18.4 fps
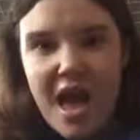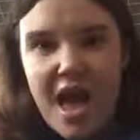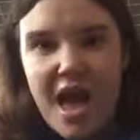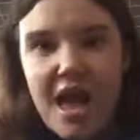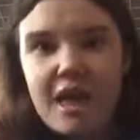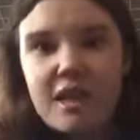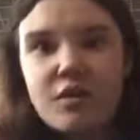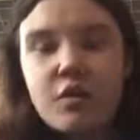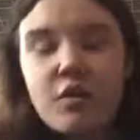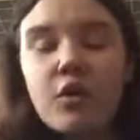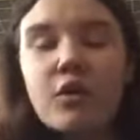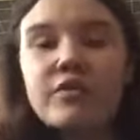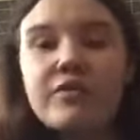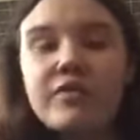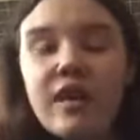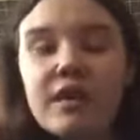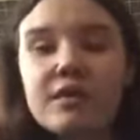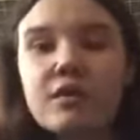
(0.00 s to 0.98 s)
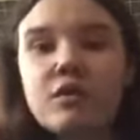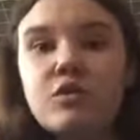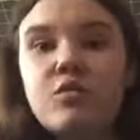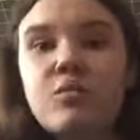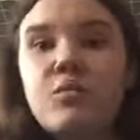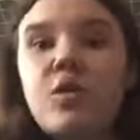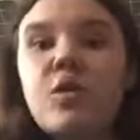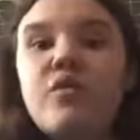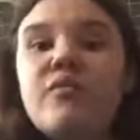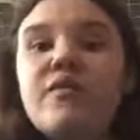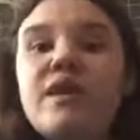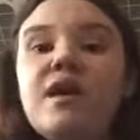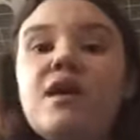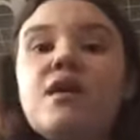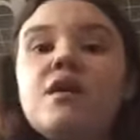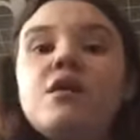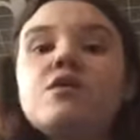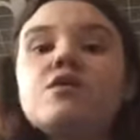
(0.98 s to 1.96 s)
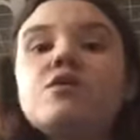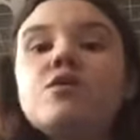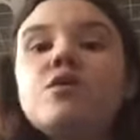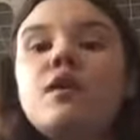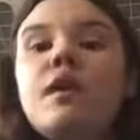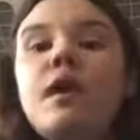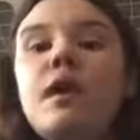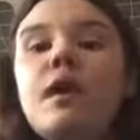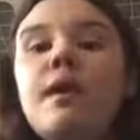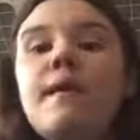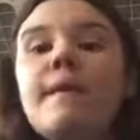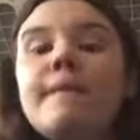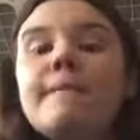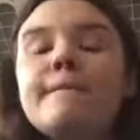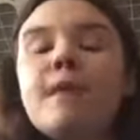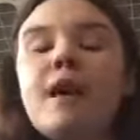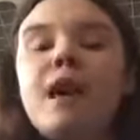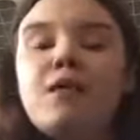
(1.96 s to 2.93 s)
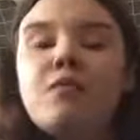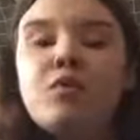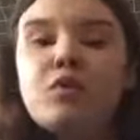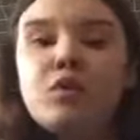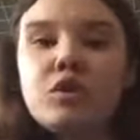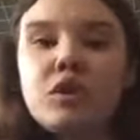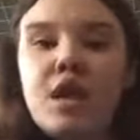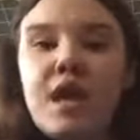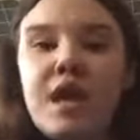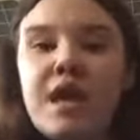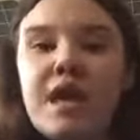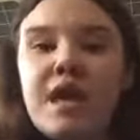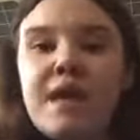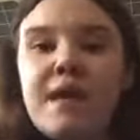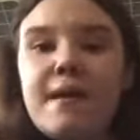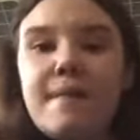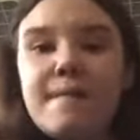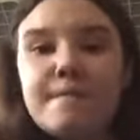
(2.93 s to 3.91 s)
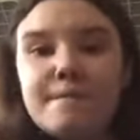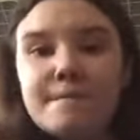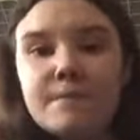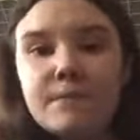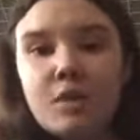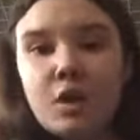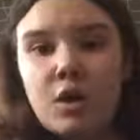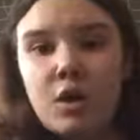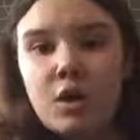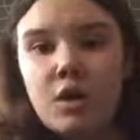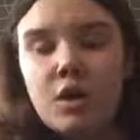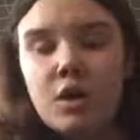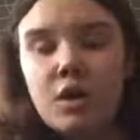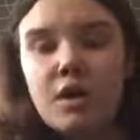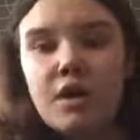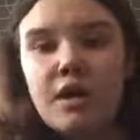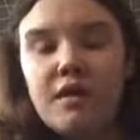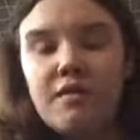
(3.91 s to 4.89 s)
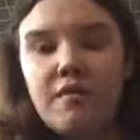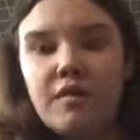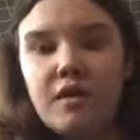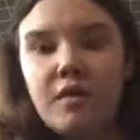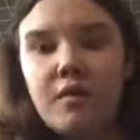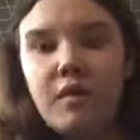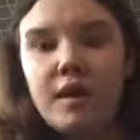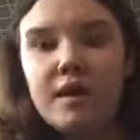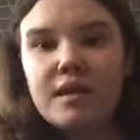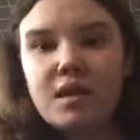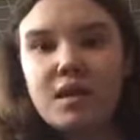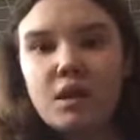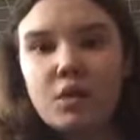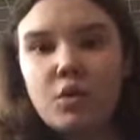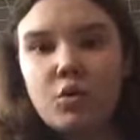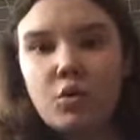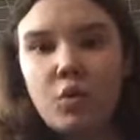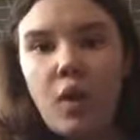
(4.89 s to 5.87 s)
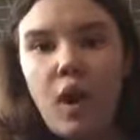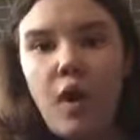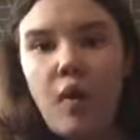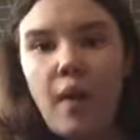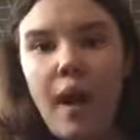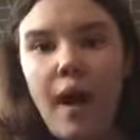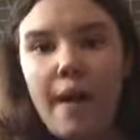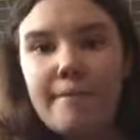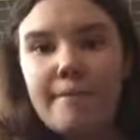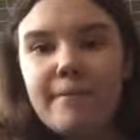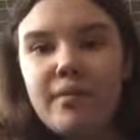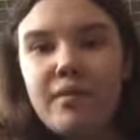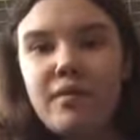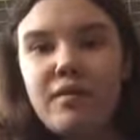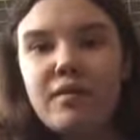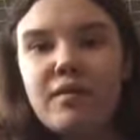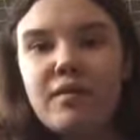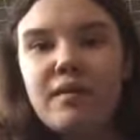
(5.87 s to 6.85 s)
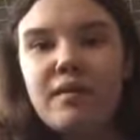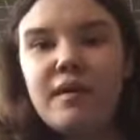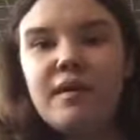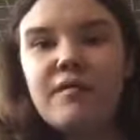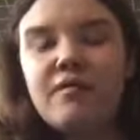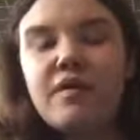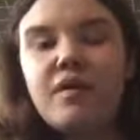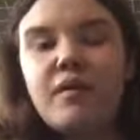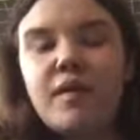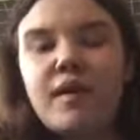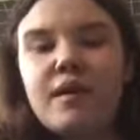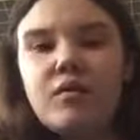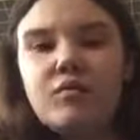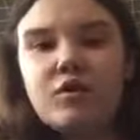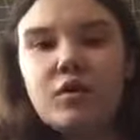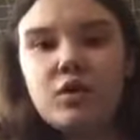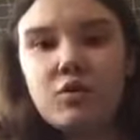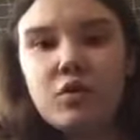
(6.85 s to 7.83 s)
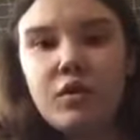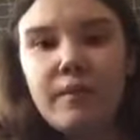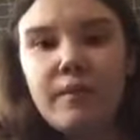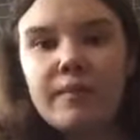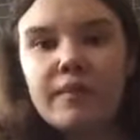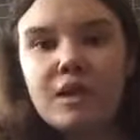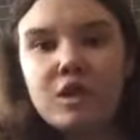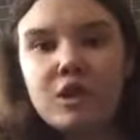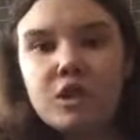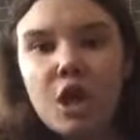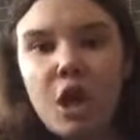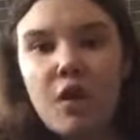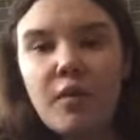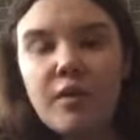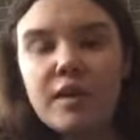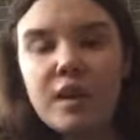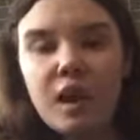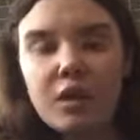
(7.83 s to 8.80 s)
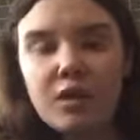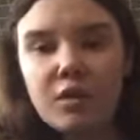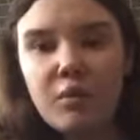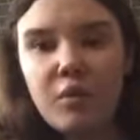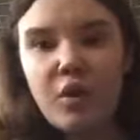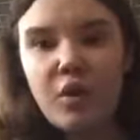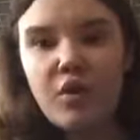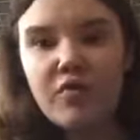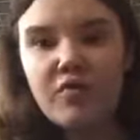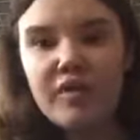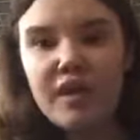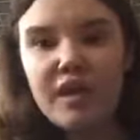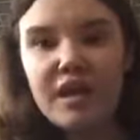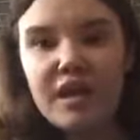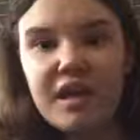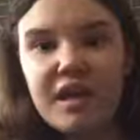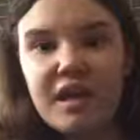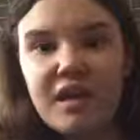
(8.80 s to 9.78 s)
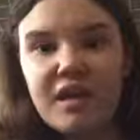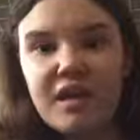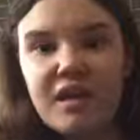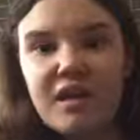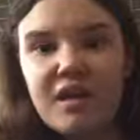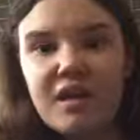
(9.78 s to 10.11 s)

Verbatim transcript: And of course, that's the movie. So, yeah, I will say, even though I didn't grow up, even though I only grew up with the show and not the movie